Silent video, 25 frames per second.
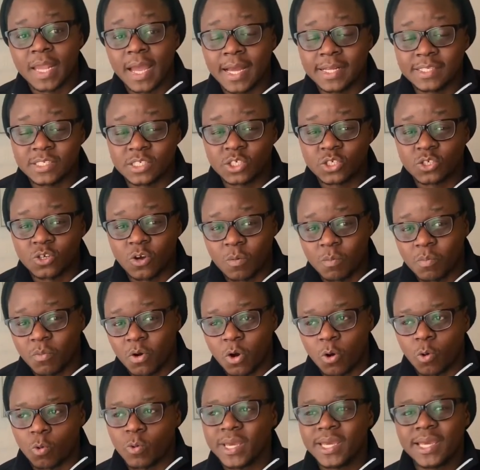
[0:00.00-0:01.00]
and so
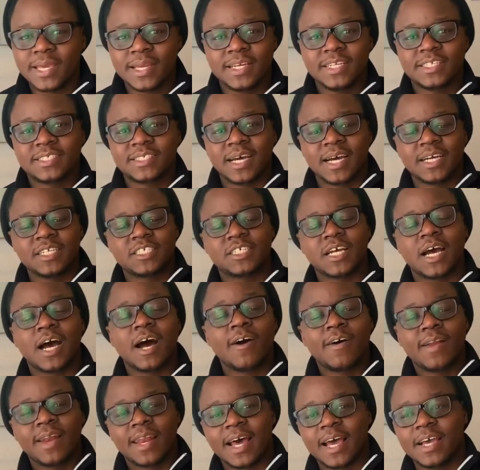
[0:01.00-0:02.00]
more. We detach
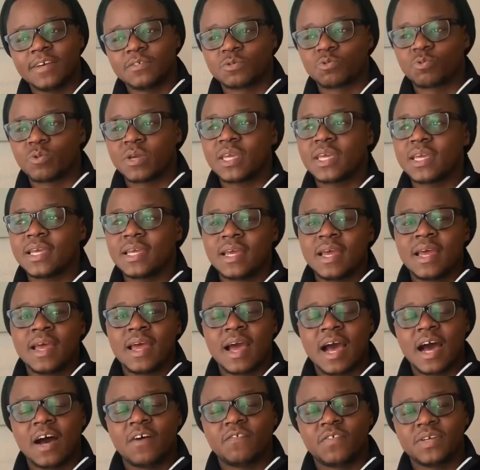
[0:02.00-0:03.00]
our lives. We
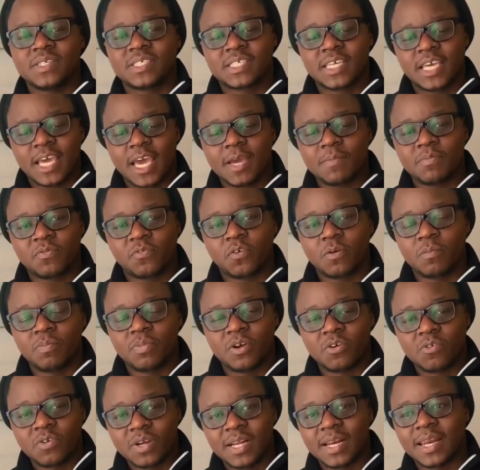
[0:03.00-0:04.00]
have escaped from
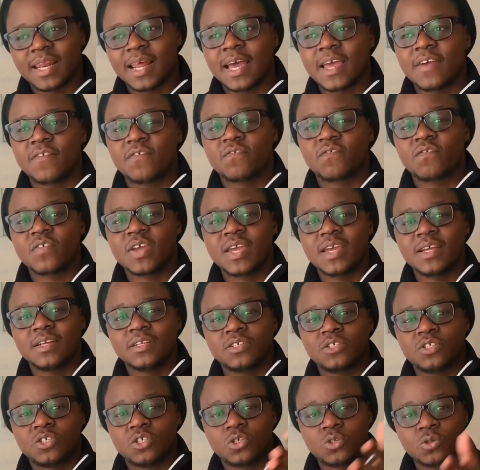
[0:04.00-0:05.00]
the real life
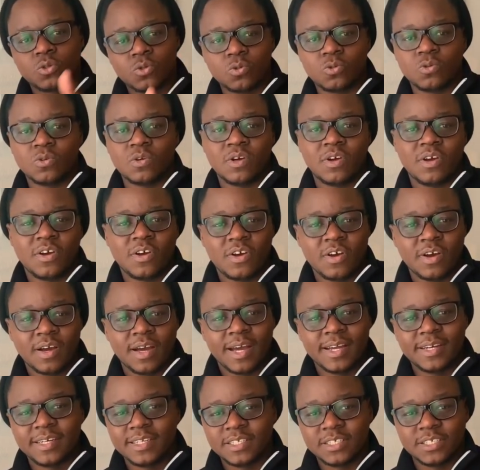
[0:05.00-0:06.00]
into
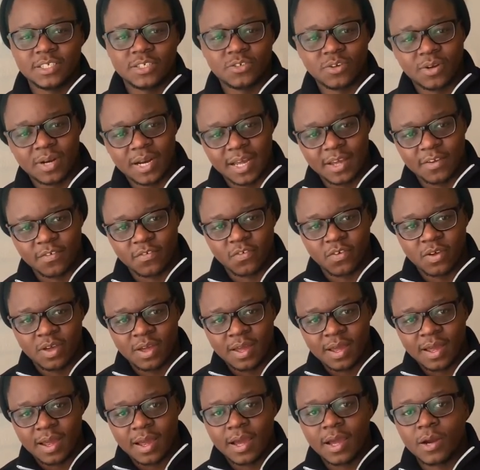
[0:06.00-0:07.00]
a digital life.
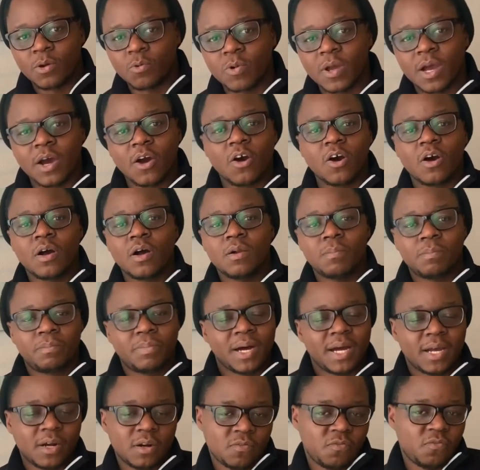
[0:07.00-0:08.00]
And we are all
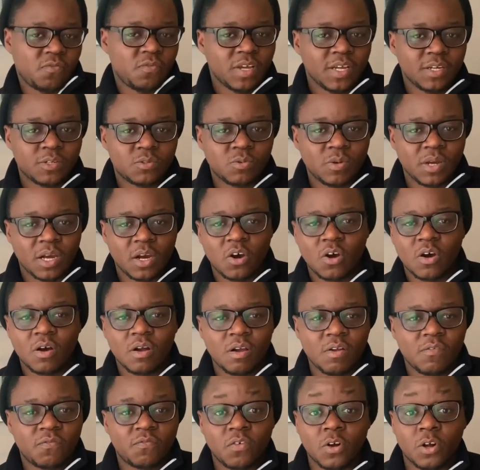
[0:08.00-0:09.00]
part of it. We are
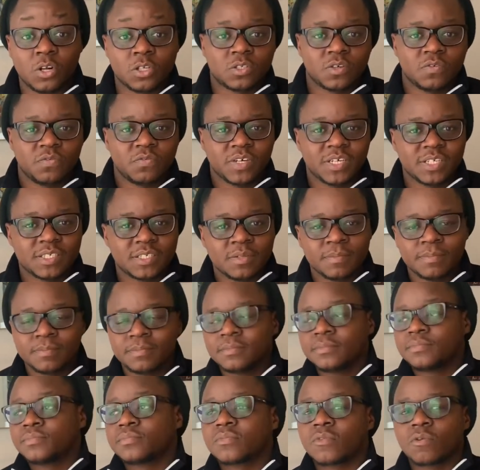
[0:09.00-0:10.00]
all a fault of it.
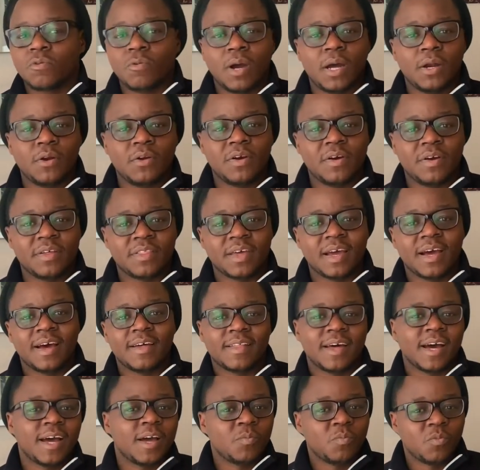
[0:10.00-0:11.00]
One or the
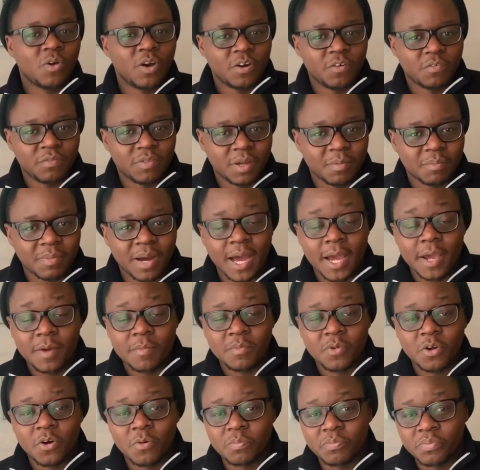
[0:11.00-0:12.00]
other, I'm one of them. I
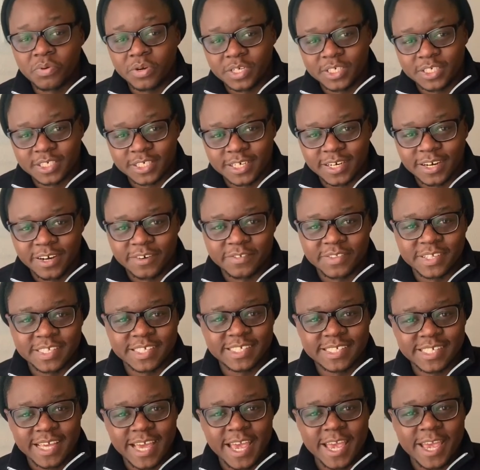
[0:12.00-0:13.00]
am no preacher of the
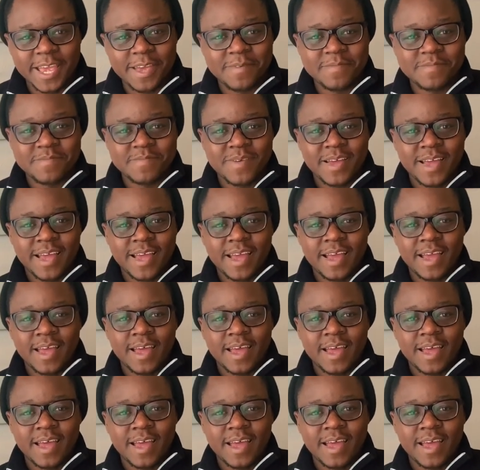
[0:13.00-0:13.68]
same,